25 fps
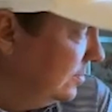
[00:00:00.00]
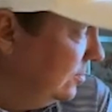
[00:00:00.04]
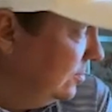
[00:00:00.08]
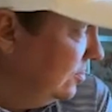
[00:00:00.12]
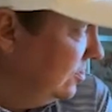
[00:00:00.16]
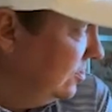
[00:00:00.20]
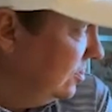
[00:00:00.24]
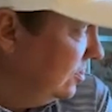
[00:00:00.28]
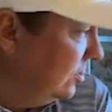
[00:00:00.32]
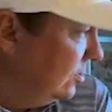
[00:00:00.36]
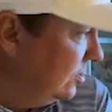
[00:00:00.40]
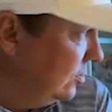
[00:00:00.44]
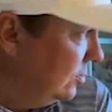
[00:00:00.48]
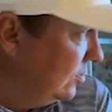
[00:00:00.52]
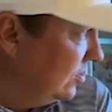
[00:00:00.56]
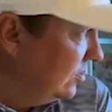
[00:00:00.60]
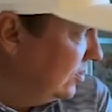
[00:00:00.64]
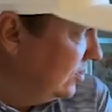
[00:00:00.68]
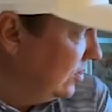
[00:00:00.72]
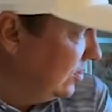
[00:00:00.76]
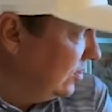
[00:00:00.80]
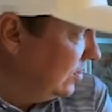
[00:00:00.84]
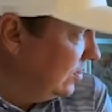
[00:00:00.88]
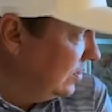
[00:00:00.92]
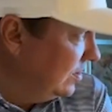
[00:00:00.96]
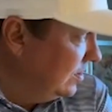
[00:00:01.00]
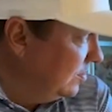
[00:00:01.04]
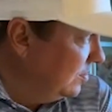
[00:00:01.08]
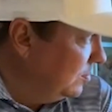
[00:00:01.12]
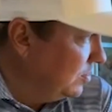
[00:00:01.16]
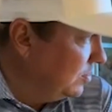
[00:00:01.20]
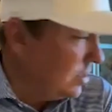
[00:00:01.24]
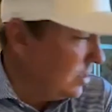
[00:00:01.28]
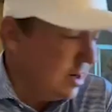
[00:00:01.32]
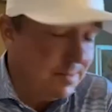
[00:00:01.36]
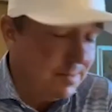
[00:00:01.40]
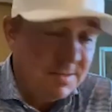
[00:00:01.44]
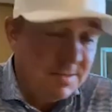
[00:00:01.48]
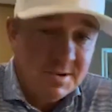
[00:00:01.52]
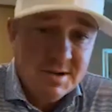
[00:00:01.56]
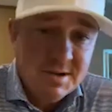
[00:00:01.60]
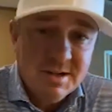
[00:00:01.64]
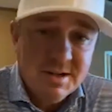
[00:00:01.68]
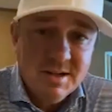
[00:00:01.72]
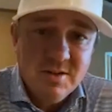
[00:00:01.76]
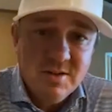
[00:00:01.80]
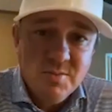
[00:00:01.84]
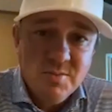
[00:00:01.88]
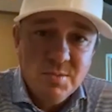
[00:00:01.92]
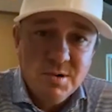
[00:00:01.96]
is. So the property
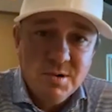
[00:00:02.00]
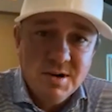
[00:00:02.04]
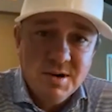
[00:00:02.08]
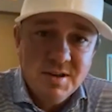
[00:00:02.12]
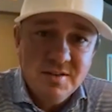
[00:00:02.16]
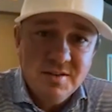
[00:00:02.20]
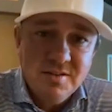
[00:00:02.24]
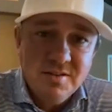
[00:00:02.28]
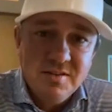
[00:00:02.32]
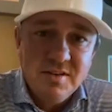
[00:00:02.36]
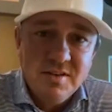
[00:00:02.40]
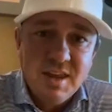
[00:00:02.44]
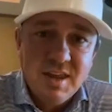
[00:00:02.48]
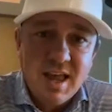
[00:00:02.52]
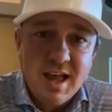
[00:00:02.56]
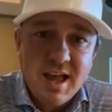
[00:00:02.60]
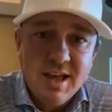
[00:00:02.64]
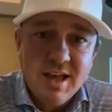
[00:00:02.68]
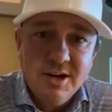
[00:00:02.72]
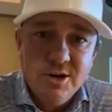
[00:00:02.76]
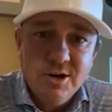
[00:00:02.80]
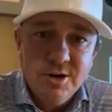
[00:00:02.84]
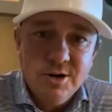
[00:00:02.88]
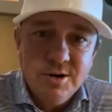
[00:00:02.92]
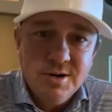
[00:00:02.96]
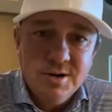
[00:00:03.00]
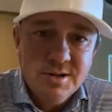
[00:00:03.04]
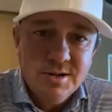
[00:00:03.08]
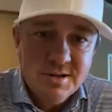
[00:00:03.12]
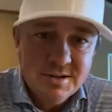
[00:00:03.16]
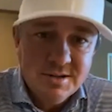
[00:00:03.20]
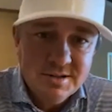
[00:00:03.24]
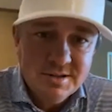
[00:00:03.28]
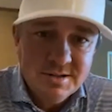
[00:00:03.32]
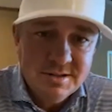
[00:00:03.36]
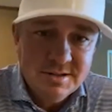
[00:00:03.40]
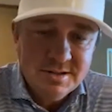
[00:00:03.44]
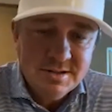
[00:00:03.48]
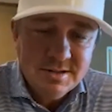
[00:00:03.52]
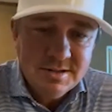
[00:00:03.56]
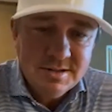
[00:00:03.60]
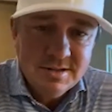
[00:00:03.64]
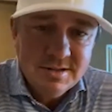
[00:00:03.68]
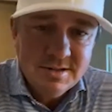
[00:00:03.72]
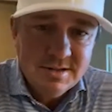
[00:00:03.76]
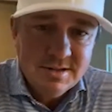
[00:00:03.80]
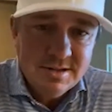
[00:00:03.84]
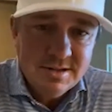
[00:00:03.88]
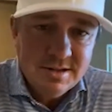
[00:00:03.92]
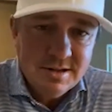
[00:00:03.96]
is pretty scattered
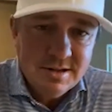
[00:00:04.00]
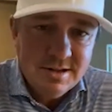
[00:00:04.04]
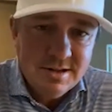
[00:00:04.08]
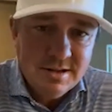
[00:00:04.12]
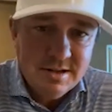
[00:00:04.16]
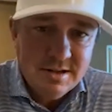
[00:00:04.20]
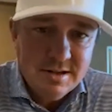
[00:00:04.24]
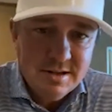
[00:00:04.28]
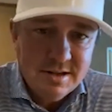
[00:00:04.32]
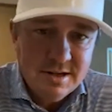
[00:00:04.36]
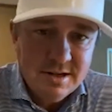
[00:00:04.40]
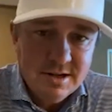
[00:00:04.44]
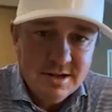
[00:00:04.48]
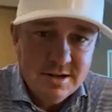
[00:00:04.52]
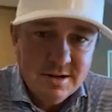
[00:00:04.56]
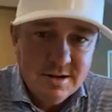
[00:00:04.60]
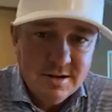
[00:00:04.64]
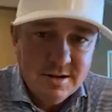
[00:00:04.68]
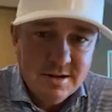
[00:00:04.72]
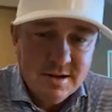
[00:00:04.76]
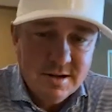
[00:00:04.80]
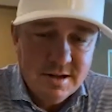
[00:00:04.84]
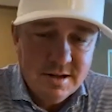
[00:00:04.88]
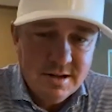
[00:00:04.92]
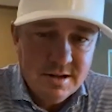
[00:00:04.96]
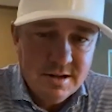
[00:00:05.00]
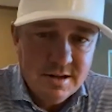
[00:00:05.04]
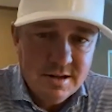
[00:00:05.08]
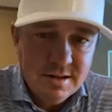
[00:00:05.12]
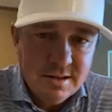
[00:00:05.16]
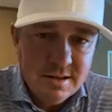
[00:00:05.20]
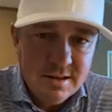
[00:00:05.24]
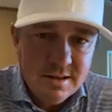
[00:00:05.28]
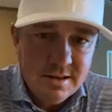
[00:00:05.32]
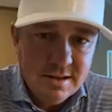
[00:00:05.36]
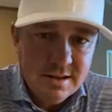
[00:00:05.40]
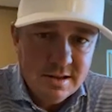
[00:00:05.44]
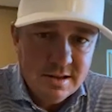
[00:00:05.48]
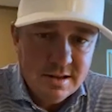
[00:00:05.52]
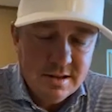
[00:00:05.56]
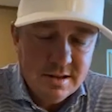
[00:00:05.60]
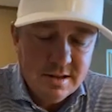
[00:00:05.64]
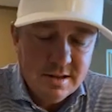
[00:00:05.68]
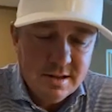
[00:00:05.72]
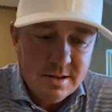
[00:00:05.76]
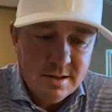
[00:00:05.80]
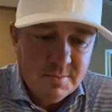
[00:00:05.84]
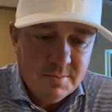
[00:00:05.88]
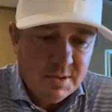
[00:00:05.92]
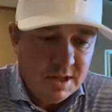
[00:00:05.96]
here, and
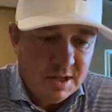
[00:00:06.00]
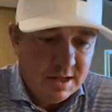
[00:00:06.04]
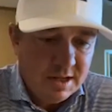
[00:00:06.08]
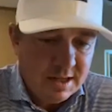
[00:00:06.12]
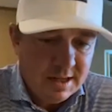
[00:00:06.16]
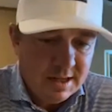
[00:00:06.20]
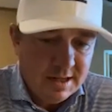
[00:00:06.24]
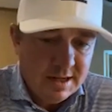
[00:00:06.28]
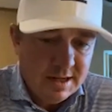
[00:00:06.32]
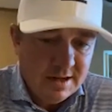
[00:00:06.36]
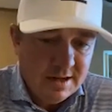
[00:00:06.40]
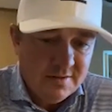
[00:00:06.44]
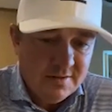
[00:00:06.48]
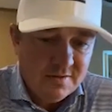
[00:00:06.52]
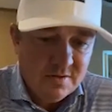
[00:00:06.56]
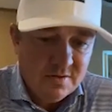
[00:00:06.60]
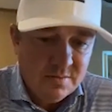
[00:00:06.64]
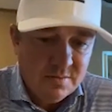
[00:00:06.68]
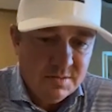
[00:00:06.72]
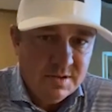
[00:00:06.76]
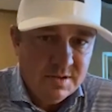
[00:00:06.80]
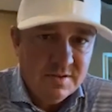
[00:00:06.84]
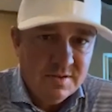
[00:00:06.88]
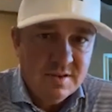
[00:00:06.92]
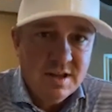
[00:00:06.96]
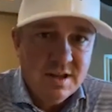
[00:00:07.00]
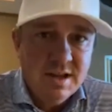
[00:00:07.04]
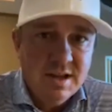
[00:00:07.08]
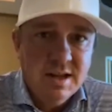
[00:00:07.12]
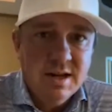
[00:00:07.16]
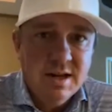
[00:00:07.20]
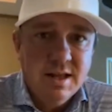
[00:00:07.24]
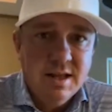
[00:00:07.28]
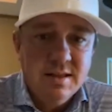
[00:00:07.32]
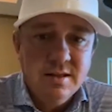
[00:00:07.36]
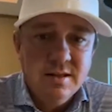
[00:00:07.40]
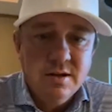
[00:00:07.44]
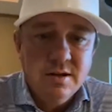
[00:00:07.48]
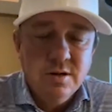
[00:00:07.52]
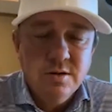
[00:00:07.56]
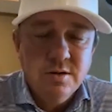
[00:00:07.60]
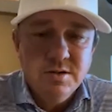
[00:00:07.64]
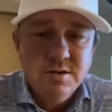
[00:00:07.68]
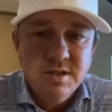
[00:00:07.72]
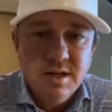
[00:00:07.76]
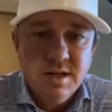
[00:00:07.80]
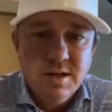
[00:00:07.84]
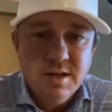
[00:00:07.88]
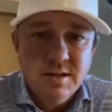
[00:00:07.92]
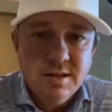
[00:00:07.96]
I'm lucky enough to be staying at the
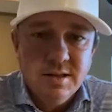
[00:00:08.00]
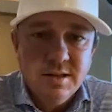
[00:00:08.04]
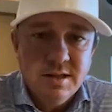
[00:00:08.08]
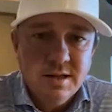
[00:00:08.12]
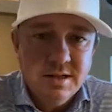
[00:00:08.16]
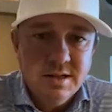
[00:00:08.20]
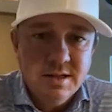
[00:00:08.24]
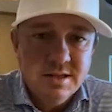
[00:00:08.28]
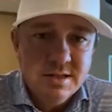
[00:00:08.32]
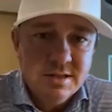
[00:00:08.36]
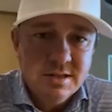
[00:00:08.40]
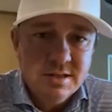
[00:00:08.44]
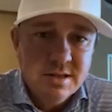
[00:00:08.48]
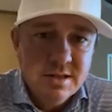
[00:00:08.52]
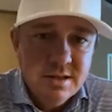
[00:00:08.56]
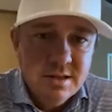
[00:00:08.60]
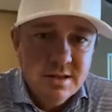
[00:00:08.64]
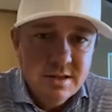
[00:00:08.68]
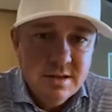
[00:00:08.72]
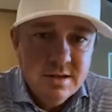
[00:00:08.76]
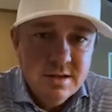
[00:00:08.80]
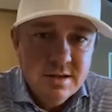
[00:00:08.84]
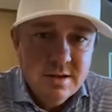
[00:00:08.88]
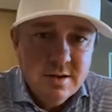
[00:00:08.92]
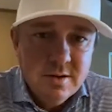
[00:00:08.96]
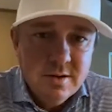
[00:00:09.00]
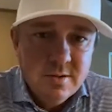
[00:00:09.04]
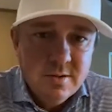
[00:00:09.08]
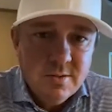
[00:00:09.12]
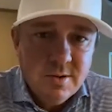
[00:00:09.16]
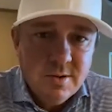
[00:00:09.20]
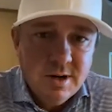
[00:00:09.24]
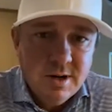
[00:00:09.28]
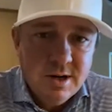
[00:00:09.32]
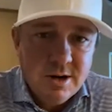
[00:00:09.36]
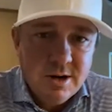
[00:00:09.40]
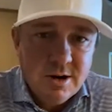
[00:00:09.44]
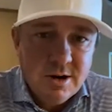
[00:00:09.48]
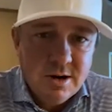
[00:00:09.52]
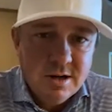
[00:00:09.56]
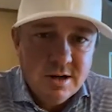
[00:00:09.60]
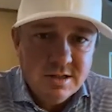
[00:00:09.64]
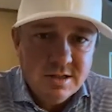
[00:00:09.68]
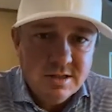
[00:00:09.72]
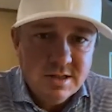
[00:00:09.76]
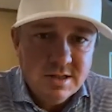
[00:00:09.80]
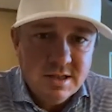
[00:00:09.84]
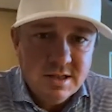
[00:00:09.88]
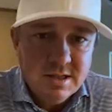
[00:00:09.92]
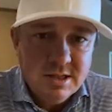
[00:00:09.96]
hotel that is right
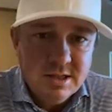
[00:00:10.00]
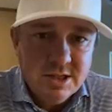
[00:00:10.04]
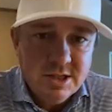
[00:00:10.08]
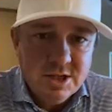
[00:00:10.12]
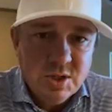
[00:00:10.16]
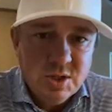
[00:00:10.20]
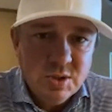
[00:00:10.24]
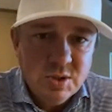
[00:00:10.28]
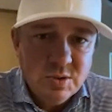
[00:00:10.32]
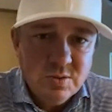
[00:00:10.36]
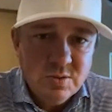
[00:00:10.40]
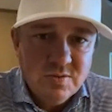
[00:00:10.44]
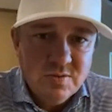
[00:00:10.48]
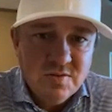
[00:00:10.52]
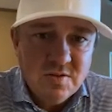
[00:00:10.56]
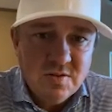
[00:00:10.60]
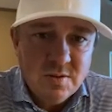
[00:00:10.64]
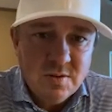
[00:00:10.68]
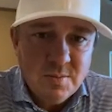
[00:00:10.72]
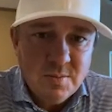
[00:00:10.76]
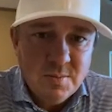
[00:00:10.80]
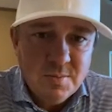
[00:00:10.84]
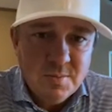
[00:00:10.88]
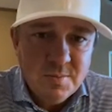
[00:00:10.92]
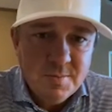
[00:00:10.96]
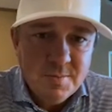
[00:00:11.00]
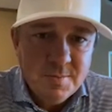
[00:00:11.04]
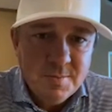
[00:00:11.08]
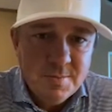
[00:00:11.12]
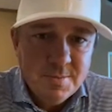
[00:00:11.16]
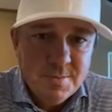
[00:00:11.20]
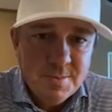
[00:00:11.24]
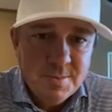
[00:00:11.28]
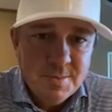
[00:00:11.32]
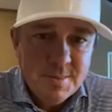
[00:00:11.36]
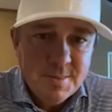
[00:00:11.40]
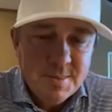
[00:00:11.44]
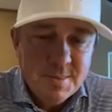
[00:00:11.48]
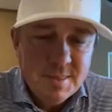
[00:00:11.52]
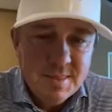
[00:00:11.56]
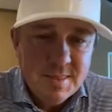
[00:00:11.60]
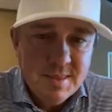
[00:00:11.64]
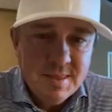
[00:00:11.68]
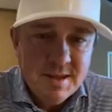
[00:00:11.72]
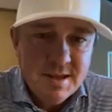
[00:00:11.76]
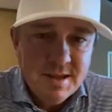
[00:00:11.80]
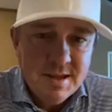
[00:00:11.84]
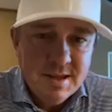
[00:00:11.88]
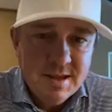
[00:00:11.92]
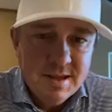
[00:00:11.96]
across the lagoon from
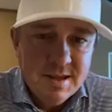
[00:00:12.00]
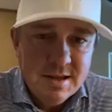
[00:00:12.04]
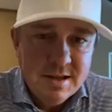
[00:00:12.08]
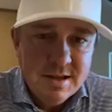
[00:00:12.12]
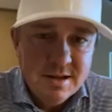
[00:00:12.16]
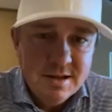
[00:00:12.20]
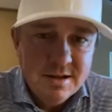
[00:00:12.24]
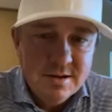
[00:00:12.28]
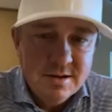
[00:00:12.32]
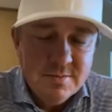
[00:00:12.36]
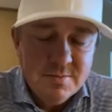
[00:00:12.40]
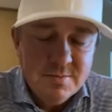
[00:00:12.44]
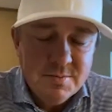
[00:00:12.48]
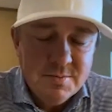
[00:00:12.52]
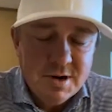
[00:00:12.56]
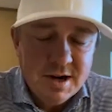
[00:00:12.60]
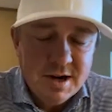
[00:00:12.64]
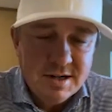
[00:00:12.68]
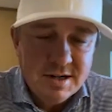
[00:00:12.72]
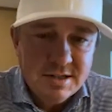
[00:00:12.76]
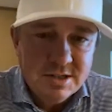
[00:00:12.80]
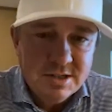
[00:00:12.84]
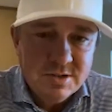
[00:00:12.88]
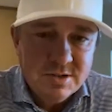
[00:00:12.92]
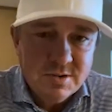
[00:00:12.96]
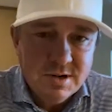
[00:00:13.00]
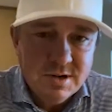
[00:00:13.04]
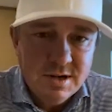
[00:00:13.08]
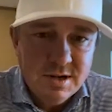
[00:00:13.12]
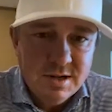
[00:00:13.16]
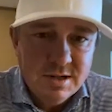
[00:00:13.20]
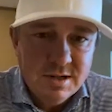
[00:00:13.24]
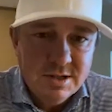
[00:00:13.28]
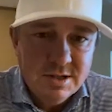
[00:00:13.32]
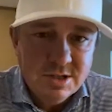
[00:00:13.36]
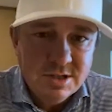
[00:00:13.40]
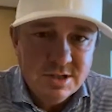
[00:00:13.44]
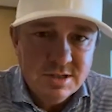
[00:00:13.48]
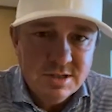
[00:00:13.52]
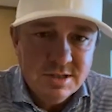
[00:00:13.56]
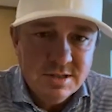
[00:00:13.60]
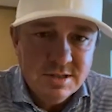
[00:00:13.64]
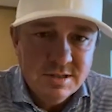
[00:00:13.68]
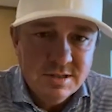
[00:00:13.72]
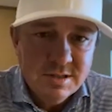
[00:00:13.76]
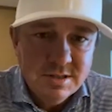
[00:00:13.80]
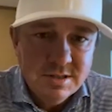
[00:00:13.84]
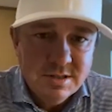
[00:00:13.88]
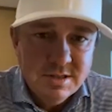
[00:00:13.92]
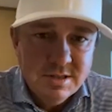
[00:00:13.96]
the practice range and
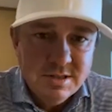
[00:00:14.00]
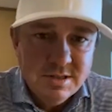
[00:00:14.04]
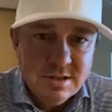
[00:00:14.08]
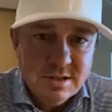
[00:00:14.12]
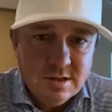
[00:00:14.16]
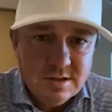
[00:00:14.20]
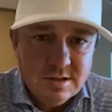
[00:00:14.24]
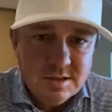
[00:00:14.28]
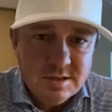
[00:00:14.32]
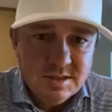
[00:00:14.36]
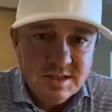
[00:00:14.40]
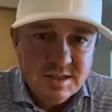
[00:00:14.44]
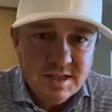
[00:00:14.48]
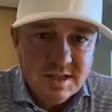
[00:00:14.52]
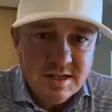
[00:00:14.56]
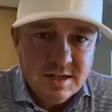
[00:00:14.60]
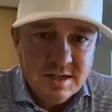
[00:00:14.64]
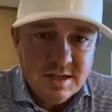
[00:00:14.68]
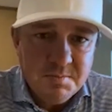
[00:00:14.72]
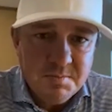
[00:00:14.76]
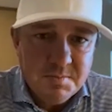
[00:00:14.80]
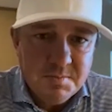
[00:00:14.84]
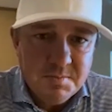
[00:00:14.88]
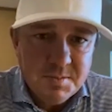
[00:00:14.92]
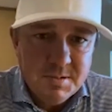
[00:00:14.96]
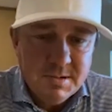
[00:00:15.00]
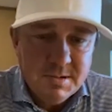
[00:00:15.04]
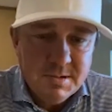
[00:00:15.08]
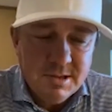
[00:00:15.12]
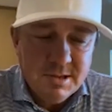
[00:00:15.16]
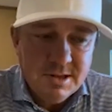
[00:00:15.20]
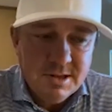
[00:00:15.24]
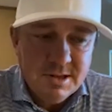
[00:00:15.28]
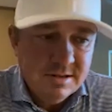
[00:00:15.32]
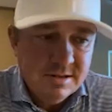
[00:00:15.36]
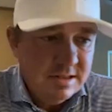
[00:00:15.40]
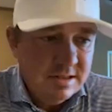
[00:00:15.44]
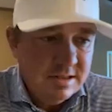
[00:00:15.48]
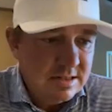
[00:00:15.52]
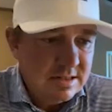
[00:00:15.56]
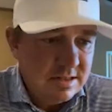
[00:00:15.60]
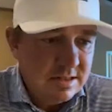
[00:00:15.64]
our setup. There is